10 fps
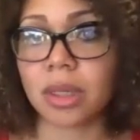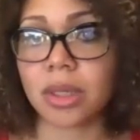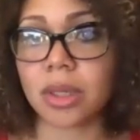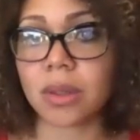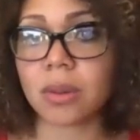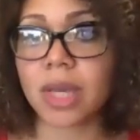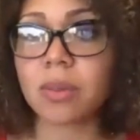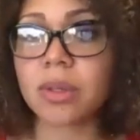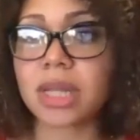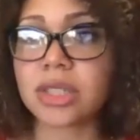you know it
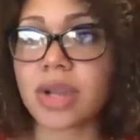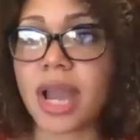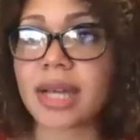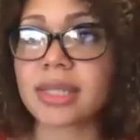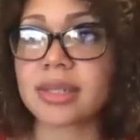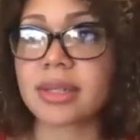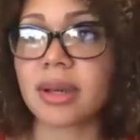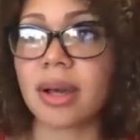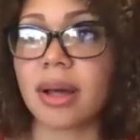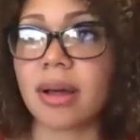will attract
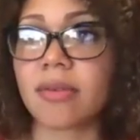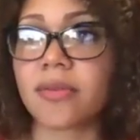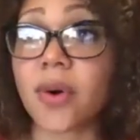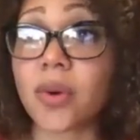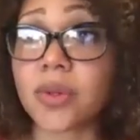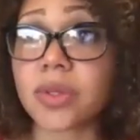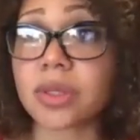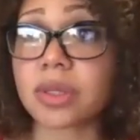uh, folks